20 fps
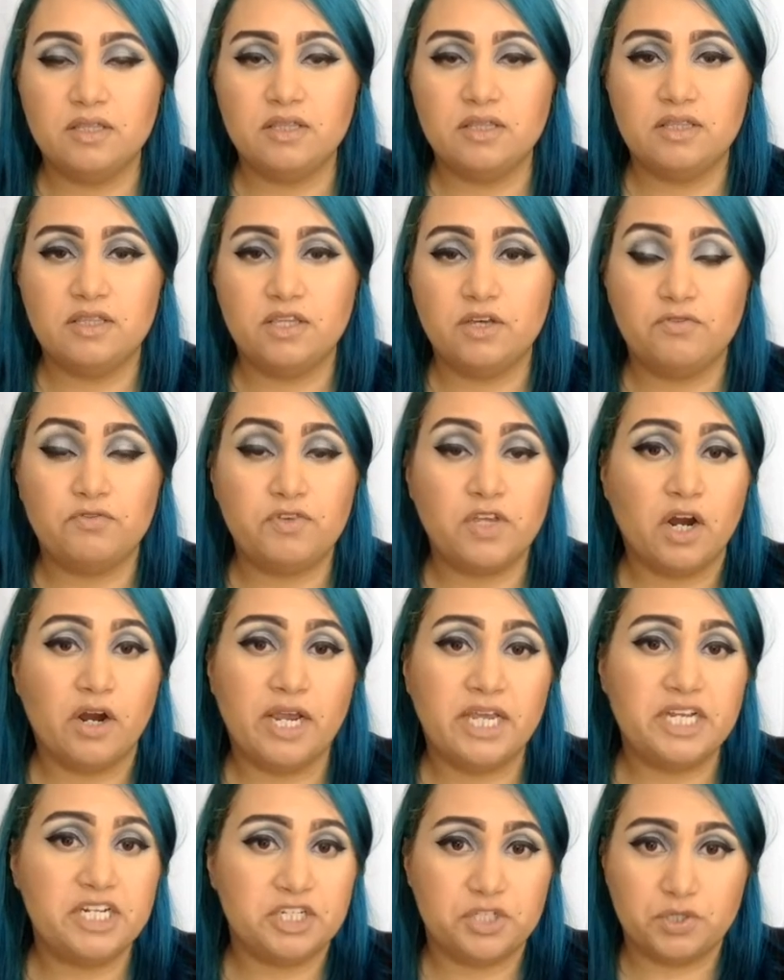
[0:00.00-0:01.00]
the
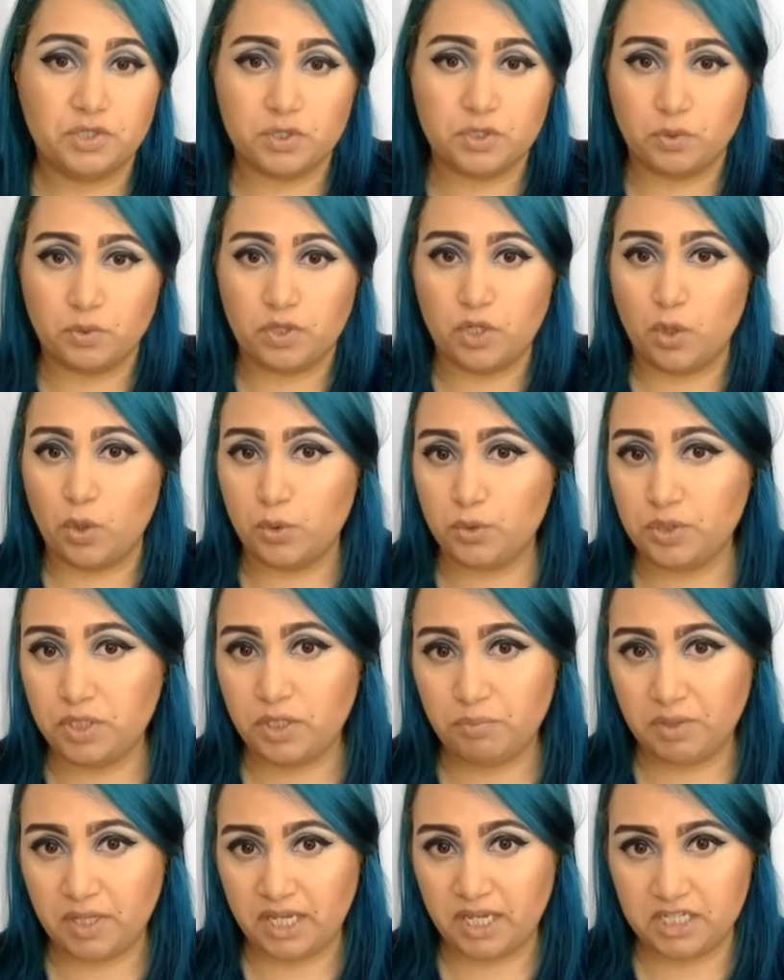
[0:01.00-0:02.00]
VRA districts were the only
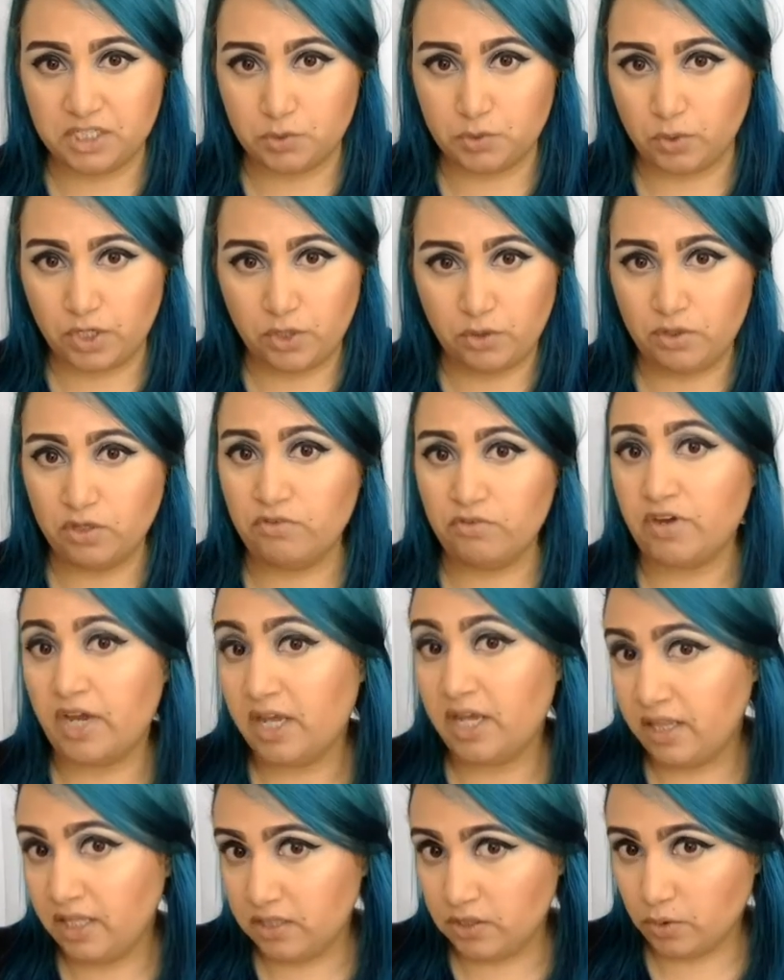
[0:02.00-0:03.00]
place where you could
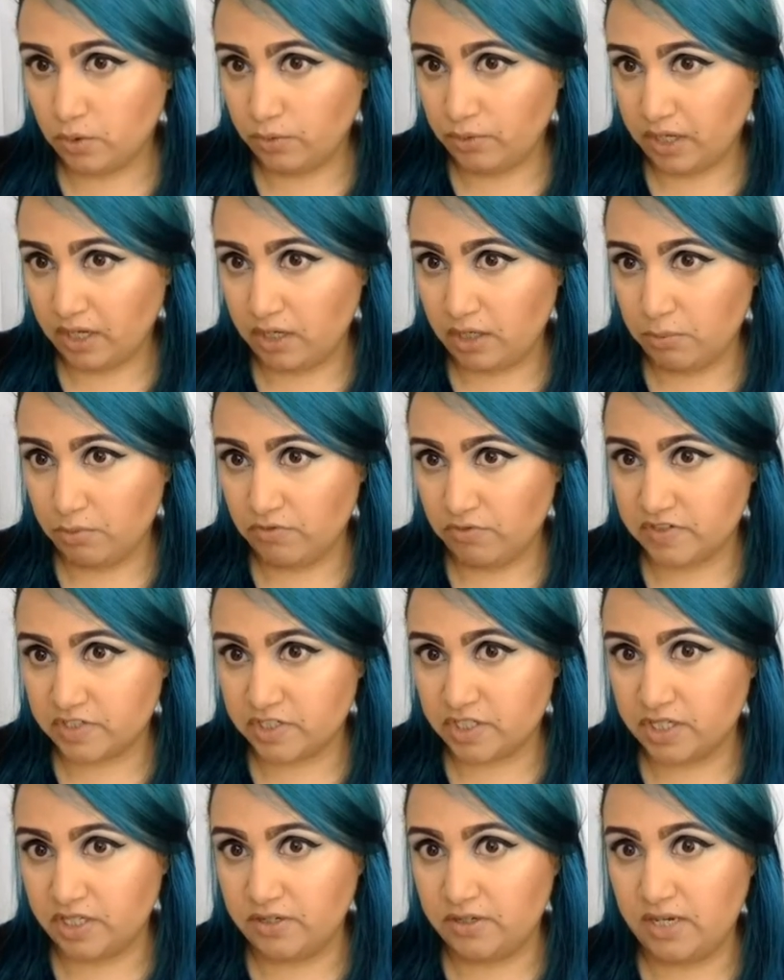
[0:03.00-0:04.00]
violate the whole county
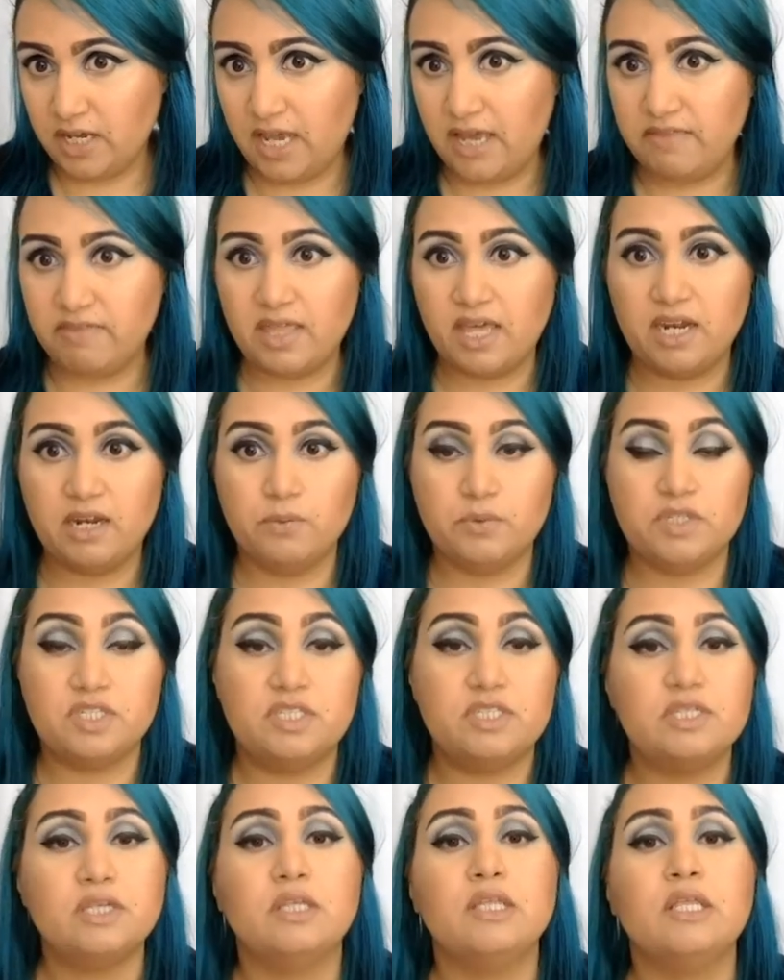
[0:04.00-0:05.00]
provision, and that it was
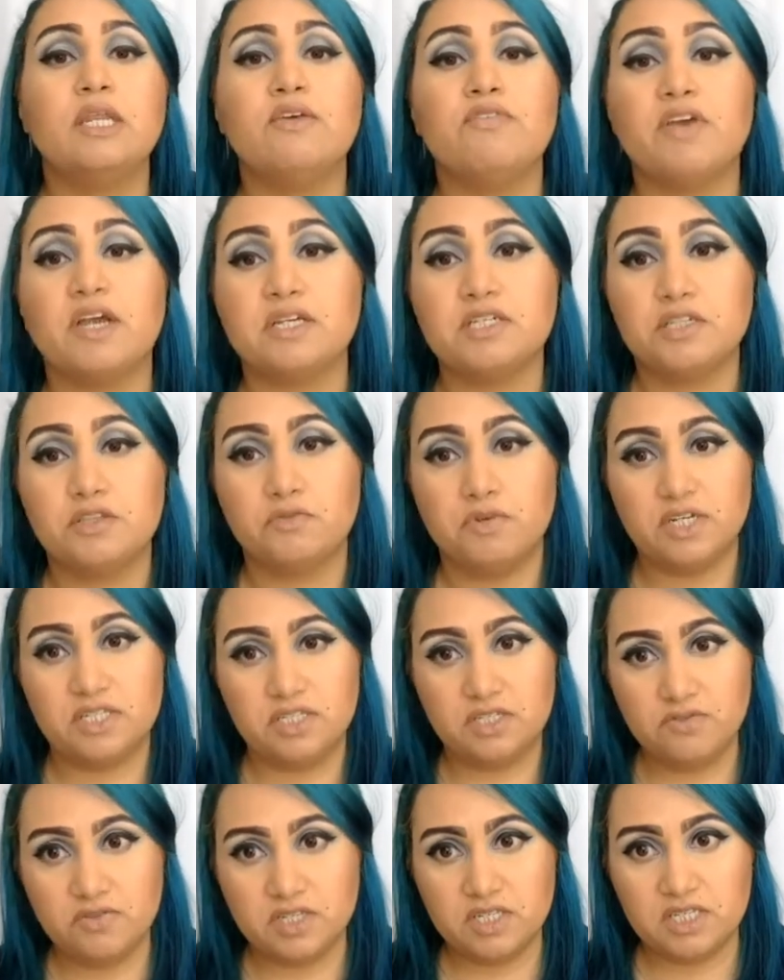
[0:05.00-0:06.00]
still in effect in the
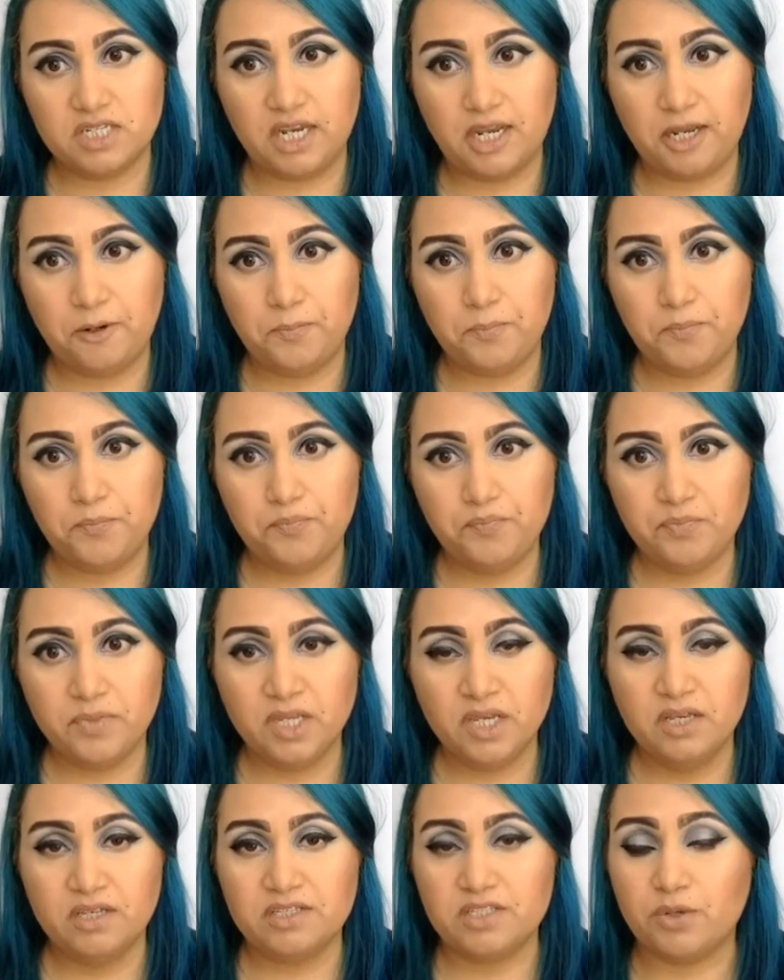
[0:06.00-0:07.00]
rest of the state.
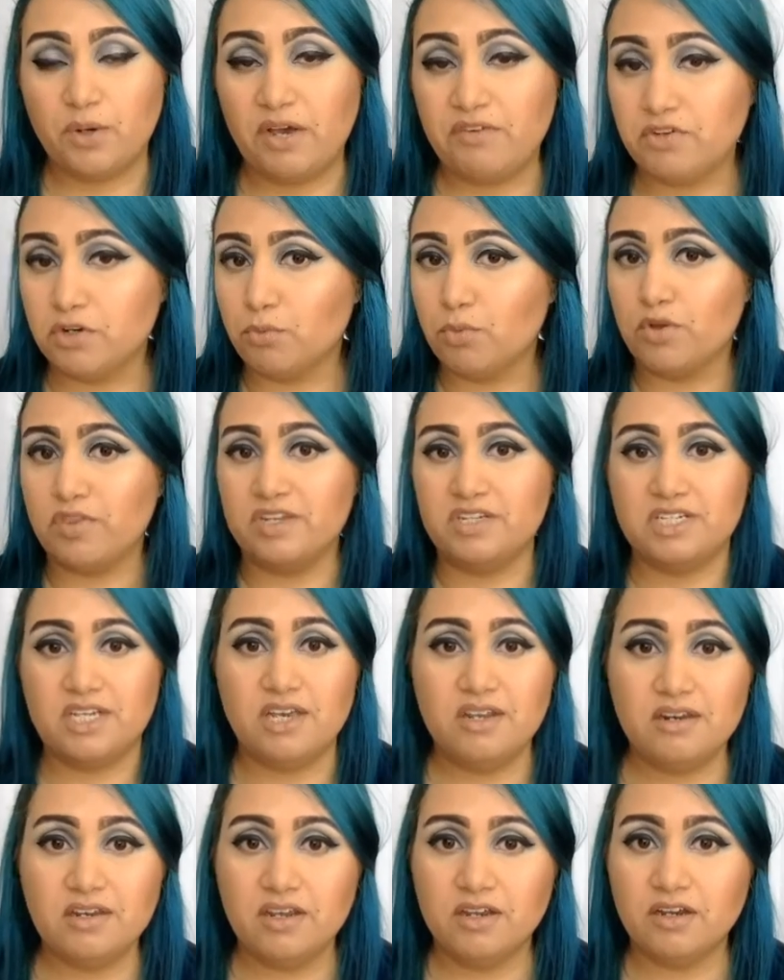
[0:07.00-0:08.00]
So after more than
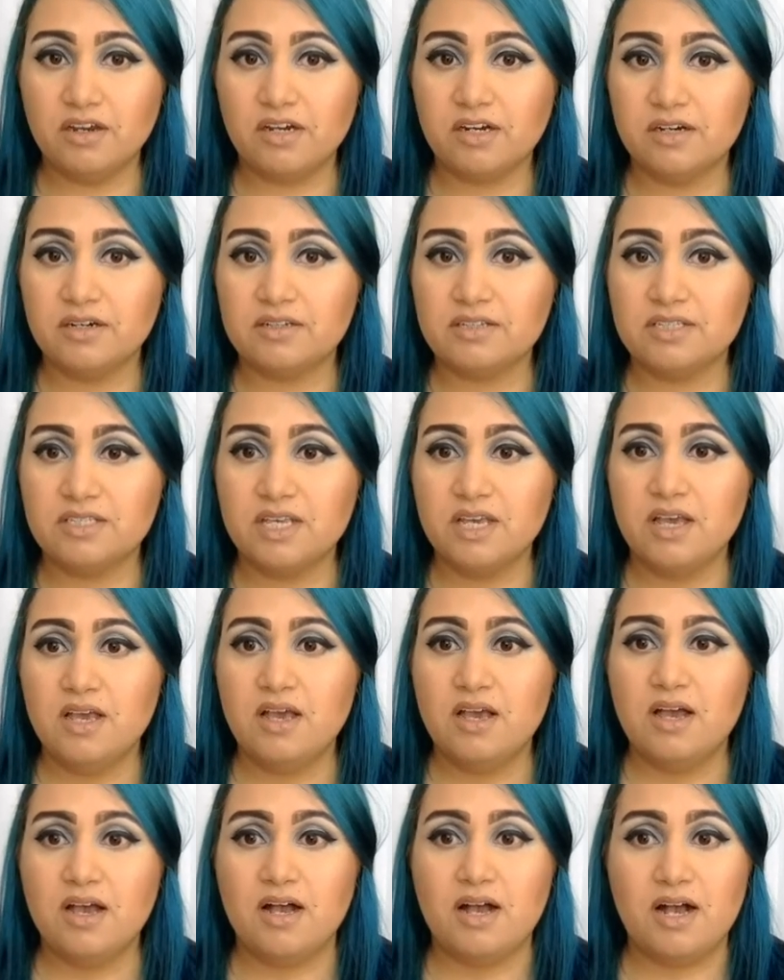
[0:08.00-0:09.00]
10 years,
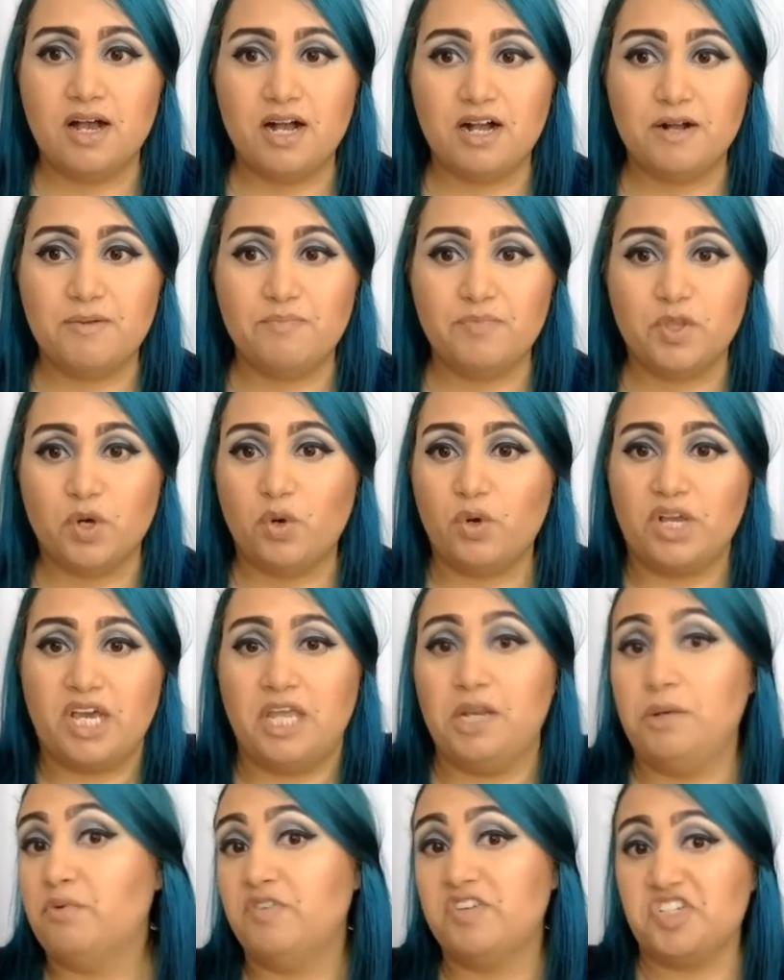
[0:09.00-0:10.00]
the whole
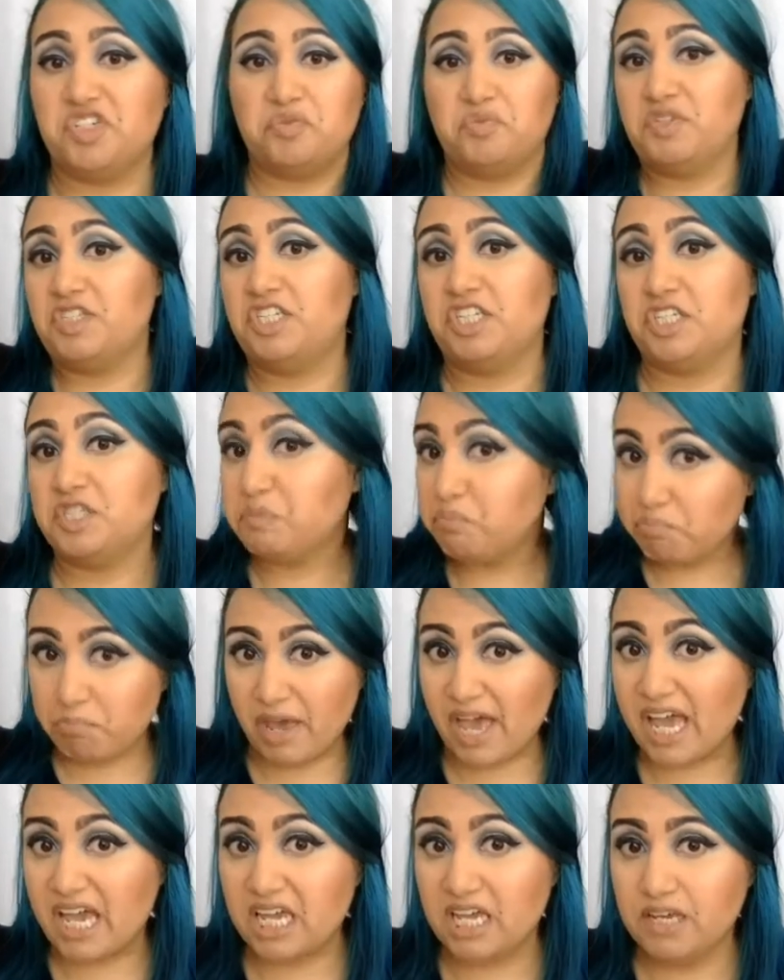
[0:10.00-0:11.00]
county provision was just
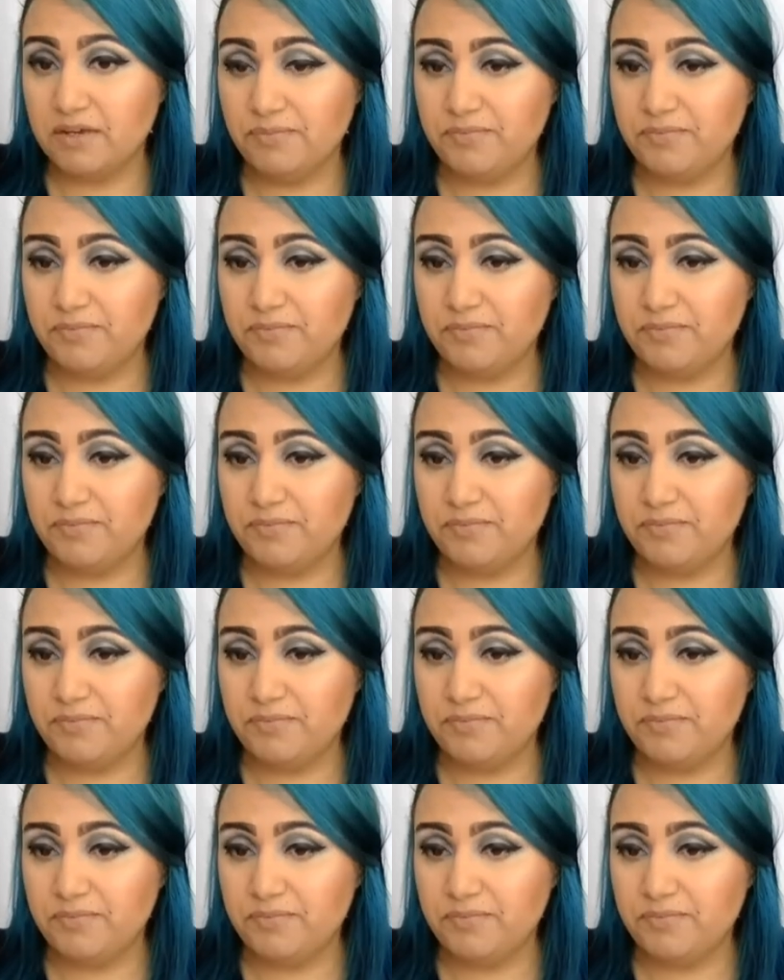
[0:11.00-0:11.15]
back.